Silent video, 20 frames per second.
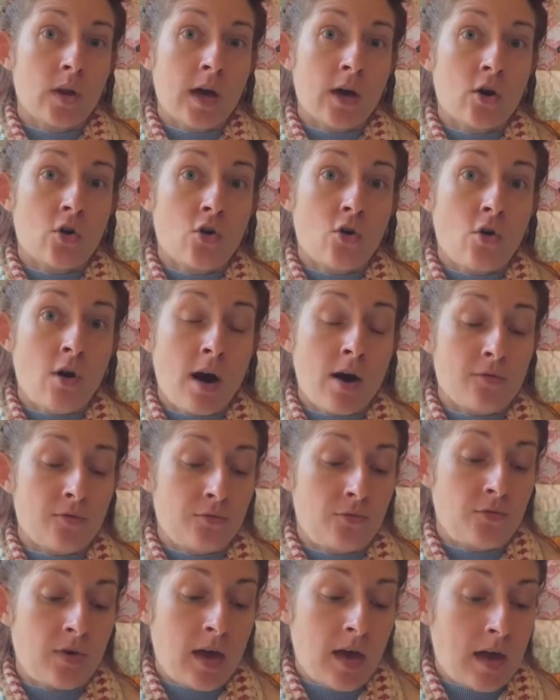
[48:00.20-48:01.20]
and Craft
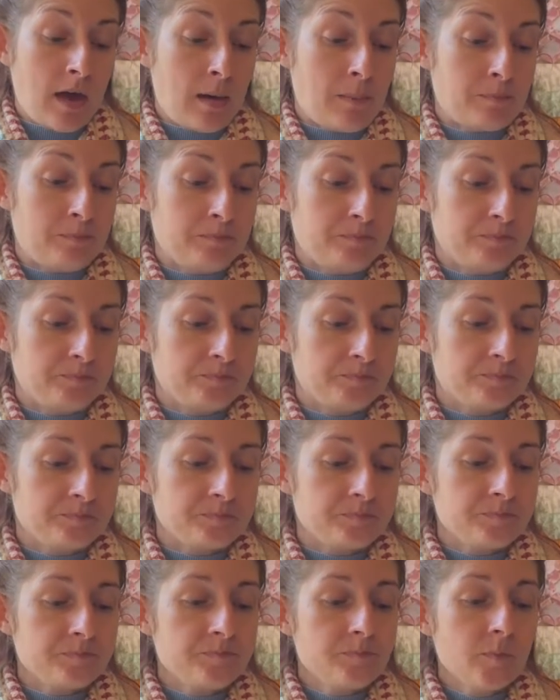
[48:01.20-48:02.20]
Fair,
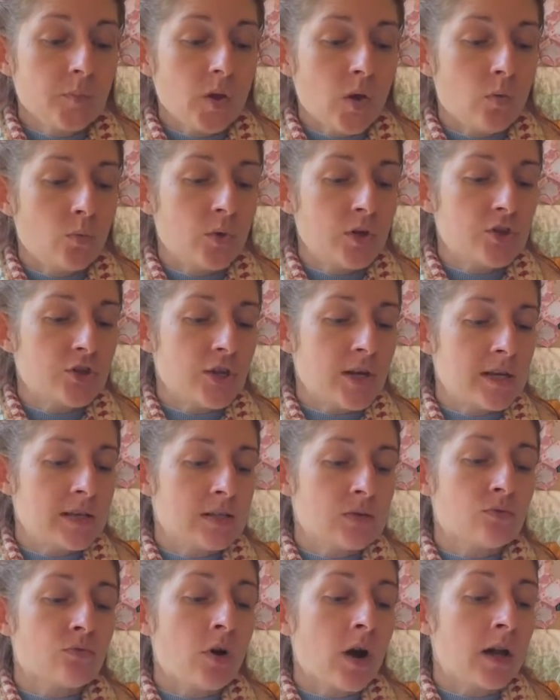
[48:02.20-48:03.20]
which
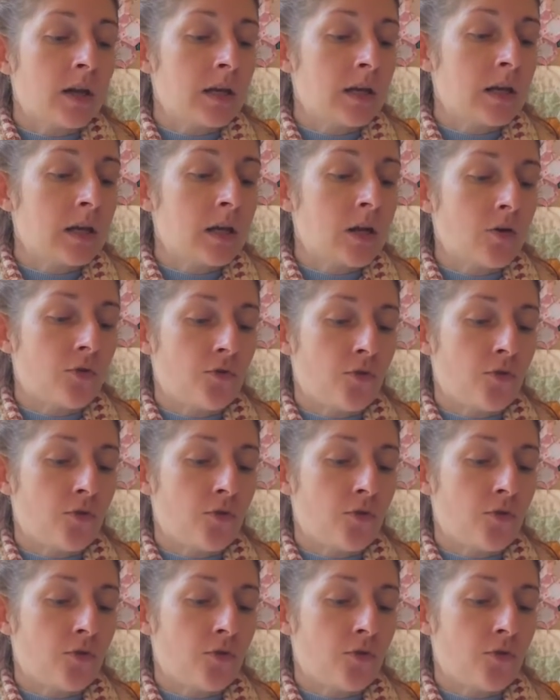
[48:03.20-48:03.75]
is running